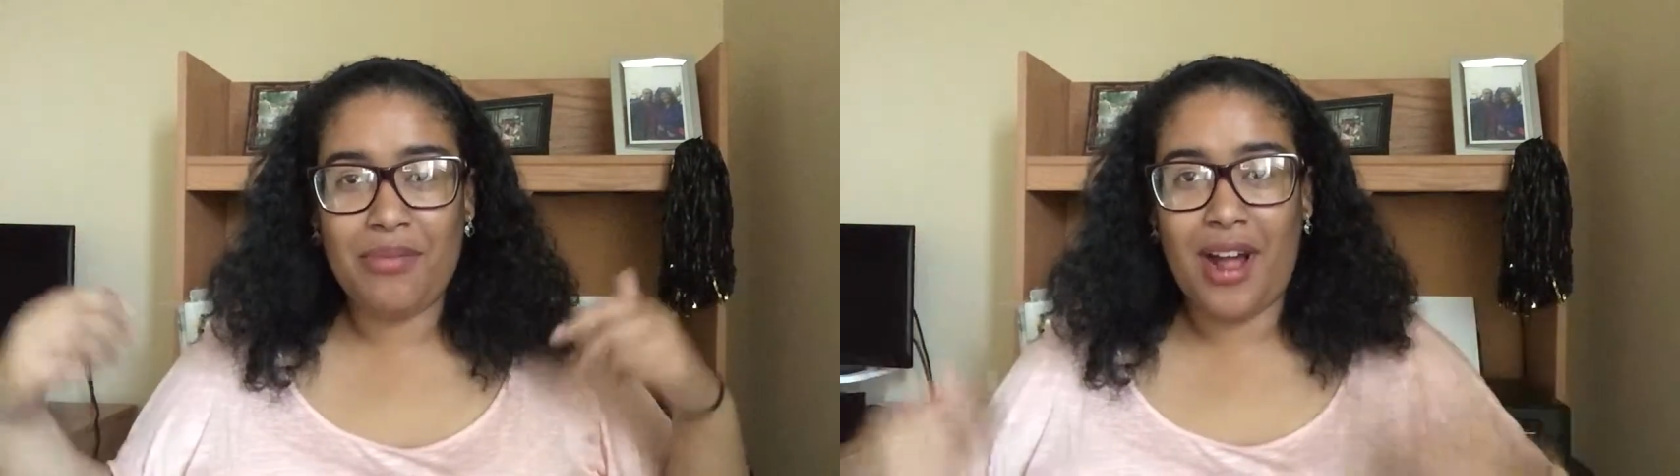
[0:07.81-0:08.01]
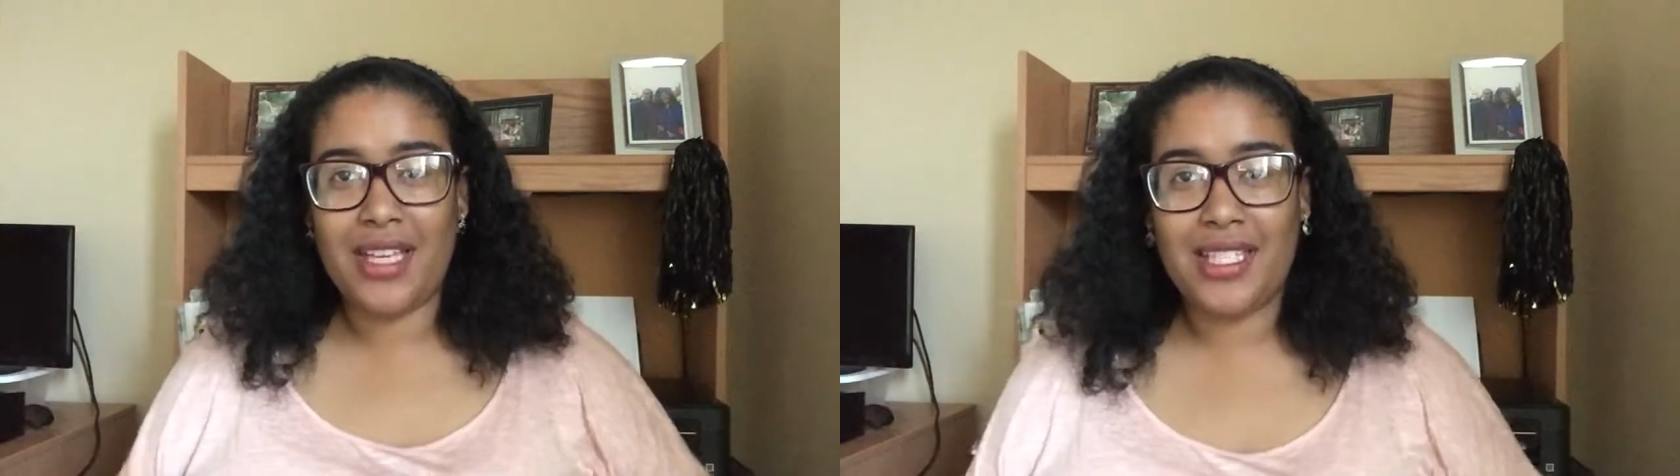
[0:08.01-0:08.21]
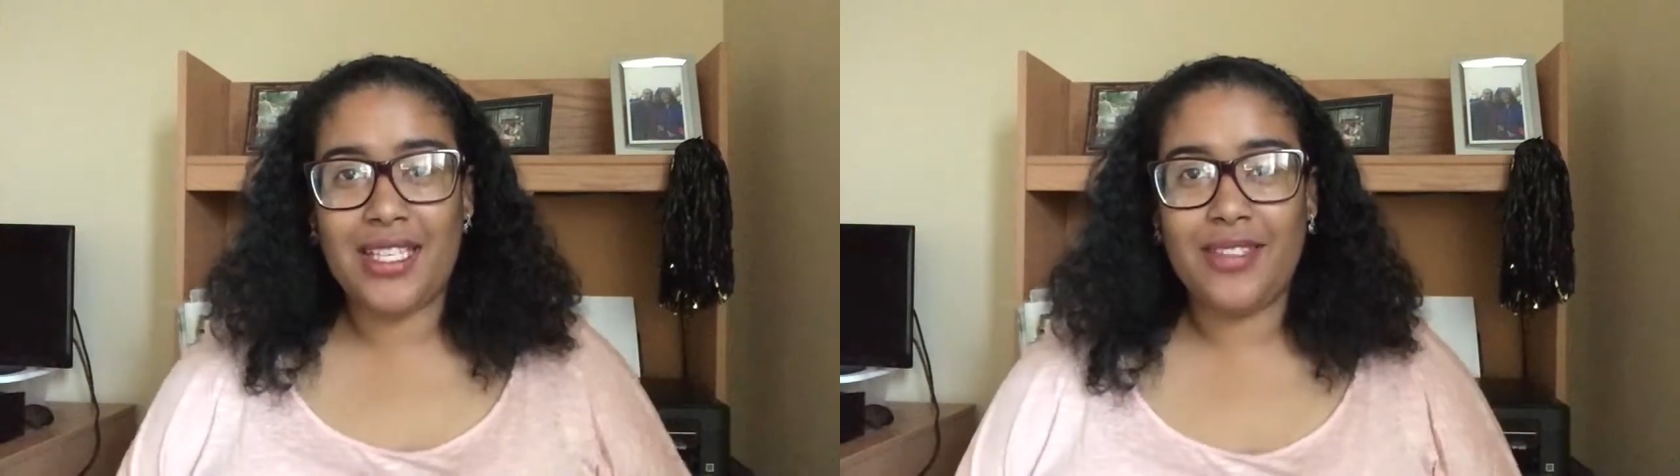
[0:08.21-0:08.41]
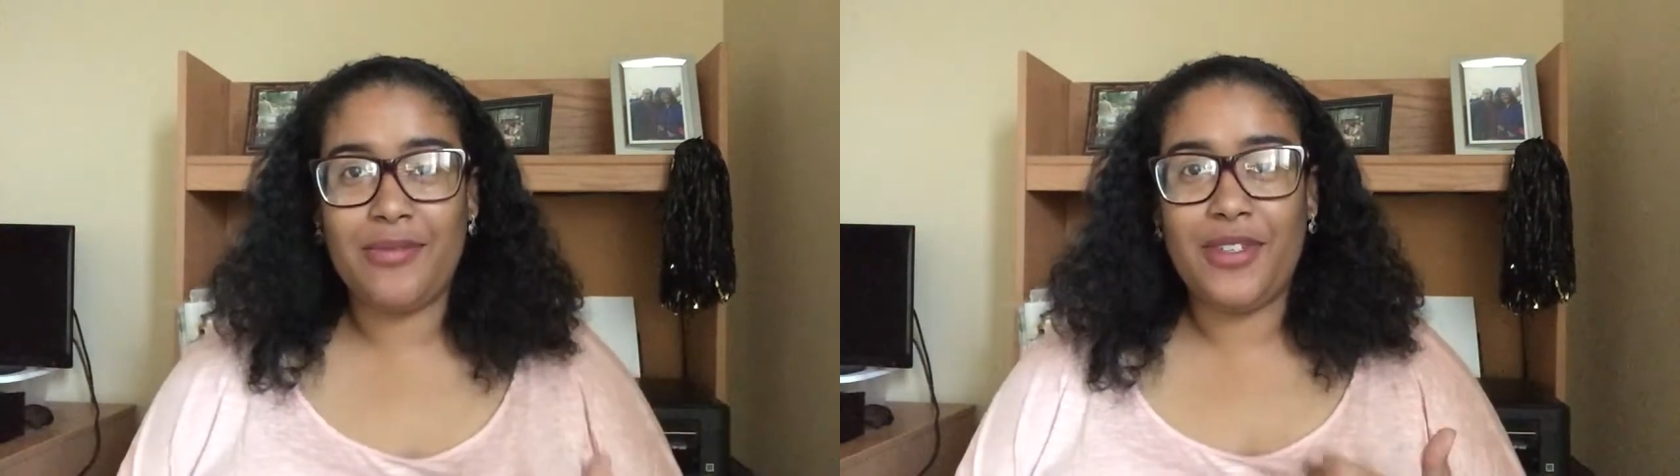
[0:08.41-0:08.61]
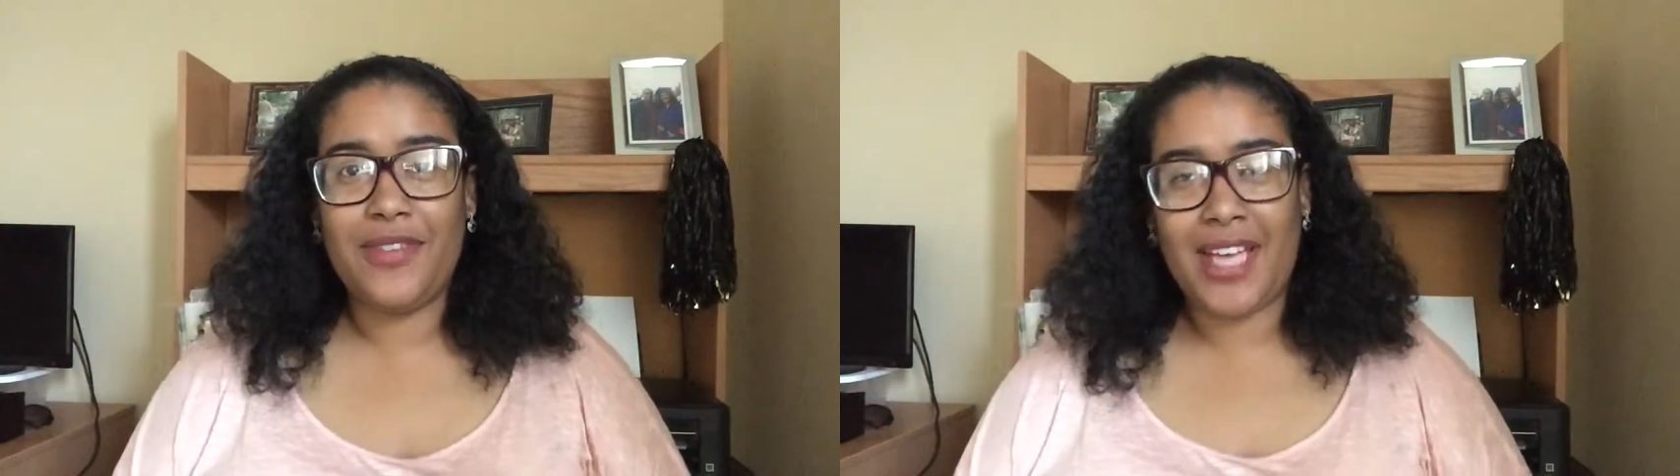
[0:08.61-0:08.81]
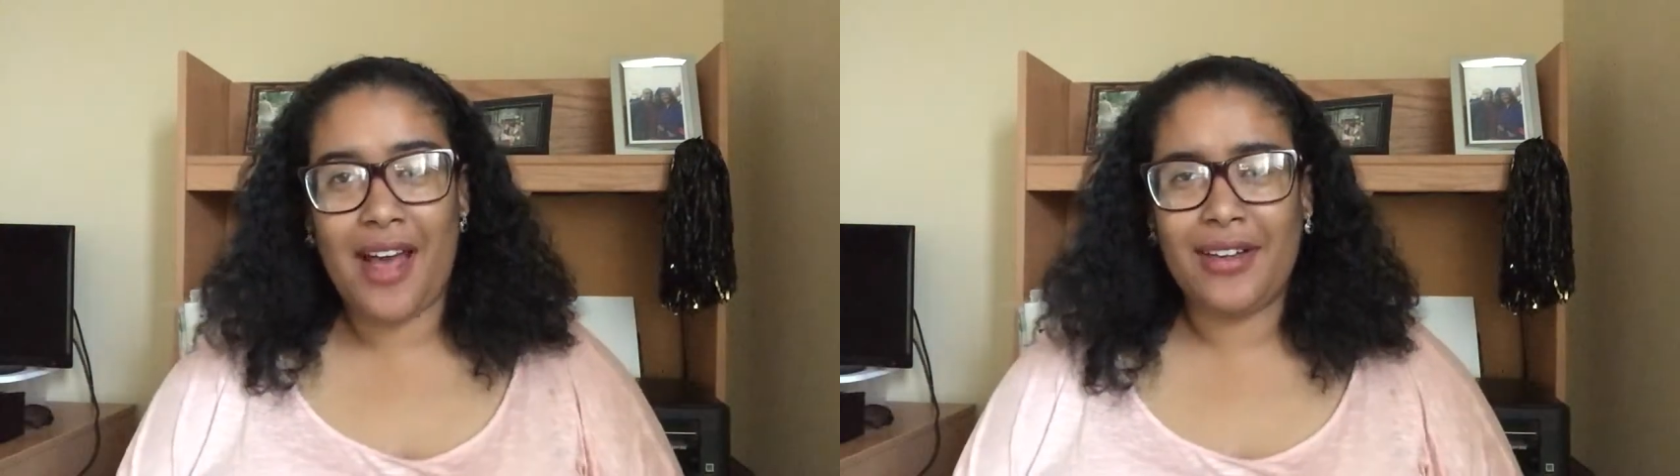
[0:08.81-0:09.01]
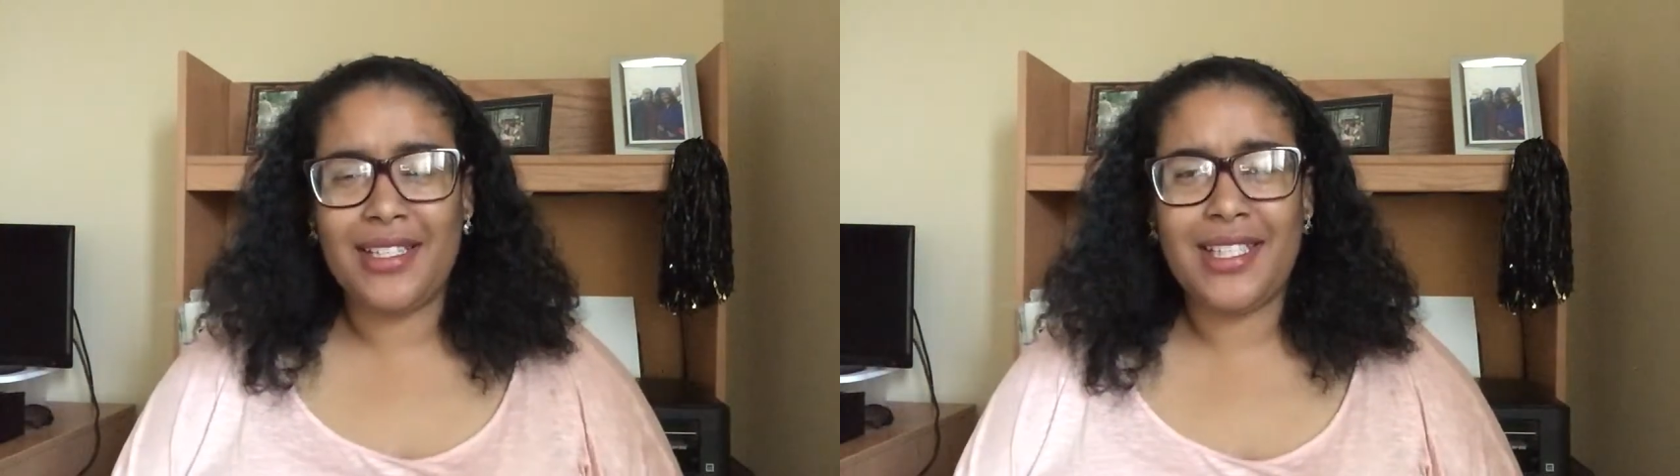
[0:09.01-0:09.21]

the process of moving out.